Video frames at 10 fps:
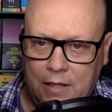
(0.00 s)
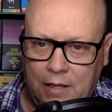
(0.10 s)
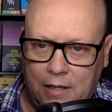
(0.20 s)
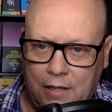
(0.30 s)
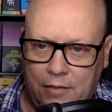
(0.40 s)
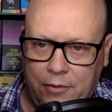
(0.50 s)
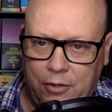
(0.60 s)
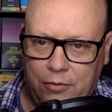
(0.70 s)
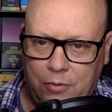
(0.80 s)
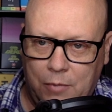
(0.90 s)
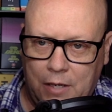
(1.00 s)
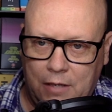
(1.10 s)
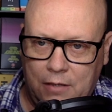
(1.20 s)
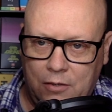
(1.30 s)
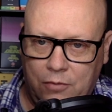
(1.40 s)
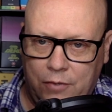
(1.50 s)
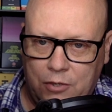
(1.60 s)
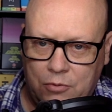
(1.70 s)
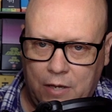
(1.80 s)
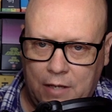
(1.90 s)
33-minute new
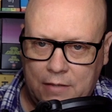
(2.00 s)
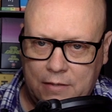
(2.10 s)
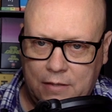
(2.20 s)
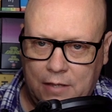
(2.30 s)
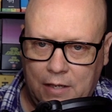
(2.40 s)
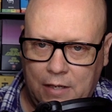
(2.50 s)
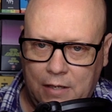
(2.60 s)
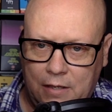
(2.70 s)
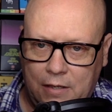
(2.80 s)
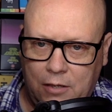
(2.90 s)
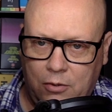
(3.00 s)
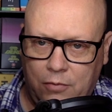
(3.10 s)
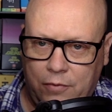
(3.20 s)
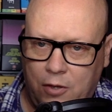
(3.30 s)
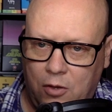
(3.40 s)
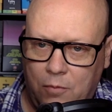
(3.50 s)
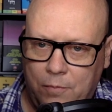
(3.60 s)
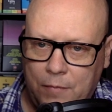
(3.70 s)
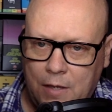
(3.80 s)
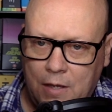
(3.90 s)
featurette, the killer
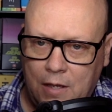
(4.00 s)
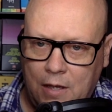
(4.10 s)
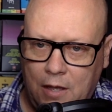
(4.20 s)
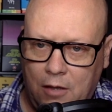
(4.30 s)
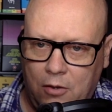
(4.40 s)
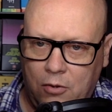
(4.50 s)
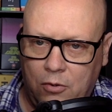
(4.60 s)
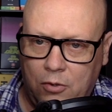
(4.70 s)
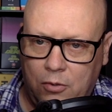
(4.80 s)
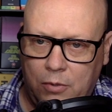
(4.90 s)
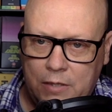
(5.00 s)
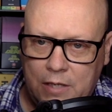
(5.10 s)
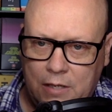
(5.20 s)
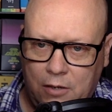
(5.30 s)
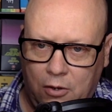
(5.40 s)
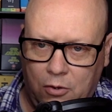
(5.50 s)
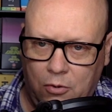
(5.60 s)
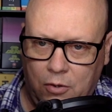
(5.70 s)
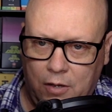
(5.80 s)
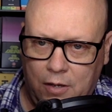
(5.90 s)
film El Critico